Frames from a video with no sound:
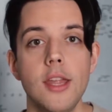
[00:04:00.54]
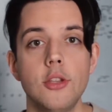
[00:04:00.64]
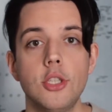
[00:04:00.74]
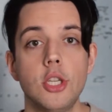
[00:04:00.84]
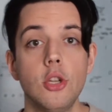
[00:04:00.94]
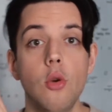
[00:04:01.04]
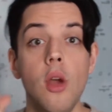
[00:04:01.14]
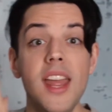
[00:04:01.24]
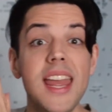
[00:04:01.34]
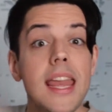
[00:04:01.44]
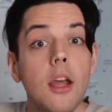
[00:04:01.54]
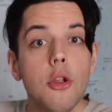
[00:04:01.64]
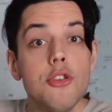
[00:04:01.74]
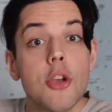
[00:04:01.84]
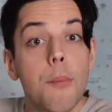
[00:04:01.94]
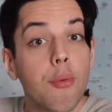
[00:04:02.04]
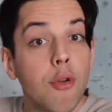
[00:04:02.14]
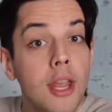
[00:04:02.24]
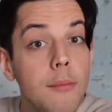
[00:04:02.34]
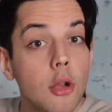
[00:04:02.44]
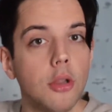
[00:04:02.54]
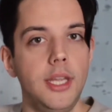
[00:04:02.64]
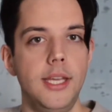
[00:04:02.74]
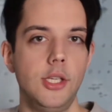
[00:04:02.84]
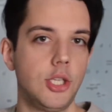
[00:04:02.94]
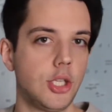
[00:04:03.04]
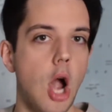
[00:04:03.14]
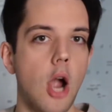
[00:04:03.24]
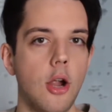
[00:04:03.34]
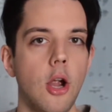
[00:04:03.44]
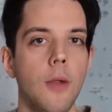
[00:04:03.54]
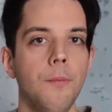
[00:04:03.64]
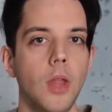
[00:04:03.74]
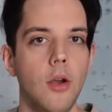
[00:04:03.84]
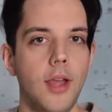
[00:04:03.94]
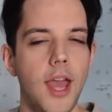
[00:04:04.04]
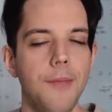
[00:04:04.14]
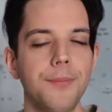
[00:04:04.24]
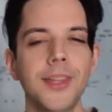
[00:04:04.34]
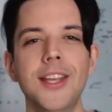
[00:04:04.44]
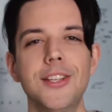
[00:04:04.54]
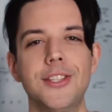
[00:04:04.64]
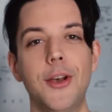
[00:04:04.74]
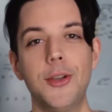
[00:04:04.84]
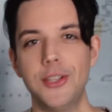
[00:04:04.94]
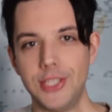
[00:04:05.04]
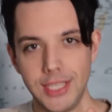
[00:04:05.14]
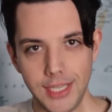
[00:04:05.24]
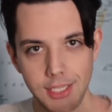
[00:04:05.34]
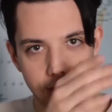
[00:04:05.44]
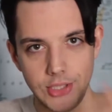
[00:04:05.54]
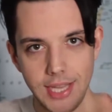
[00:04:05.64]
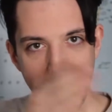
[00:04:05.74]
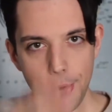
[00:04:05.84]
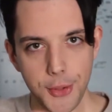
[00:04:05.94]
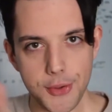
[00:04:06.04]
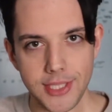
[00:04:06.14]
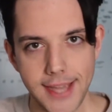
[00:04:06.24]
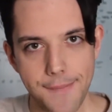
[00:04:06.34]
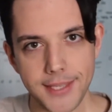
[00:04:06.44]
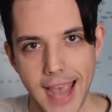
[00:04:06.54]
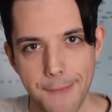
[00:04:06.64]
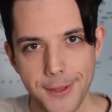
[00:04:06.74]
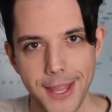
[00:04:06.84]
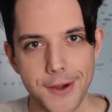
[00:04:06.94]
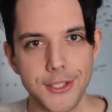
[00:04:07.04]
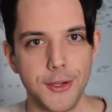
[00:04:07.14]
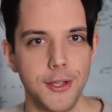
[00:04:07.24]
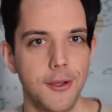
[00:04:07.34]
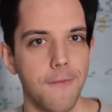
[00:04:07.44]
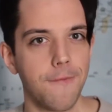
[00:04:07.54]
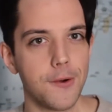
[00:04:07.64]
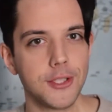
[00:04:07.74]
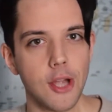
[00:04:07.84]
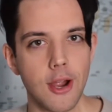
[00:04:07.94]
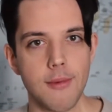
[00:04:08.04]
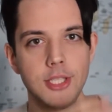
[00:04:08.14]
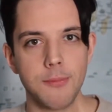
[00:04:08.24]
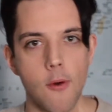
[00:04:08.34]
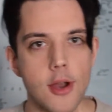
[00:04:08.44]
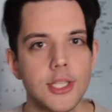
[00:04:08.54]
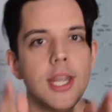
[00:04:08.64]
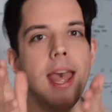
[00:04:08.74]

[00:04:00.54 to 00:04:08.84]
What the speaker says: into English Premier League soccer. Okay, so you see how those steps happen there. So you can first talk about sports,